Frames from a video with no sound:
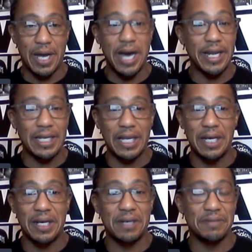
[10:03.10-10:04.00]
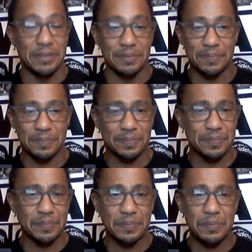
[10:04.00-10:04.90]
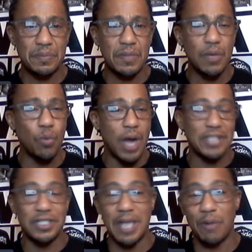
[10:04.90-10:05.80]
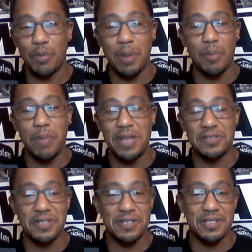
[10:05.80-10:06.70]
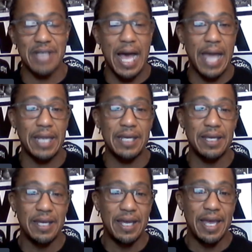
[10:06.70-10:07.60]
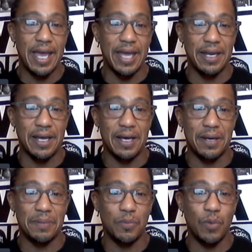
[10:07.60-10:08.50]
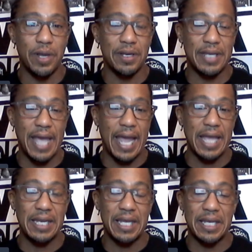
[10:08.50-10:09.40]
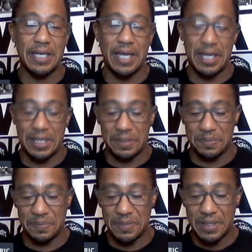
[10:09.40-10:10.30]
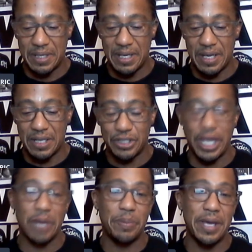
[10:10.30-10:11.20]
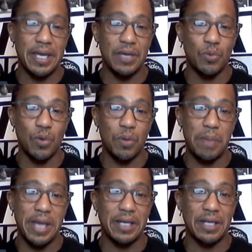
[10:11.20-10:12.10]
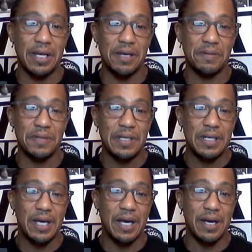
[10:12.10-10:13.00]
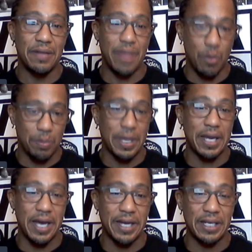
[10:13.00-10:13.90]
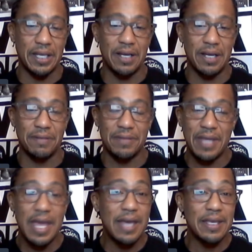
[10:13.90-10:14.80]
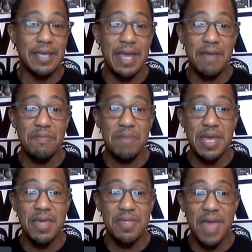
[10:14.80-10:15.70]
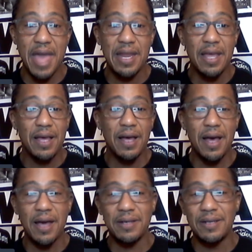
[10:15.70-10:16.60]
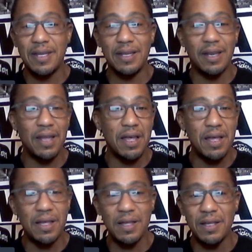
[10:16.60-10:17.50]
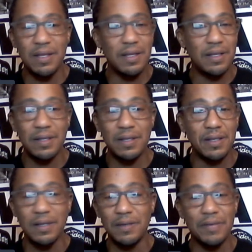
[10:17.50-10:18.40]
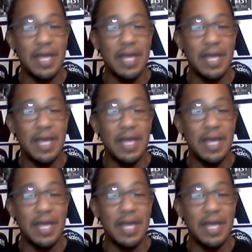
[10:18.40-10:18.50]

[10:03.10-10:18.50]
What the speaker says: Honey Love and watching. I remember Minister Society and when Kane and Jada Pinkett were making love, they were playing Honey Love. Give me that honey love.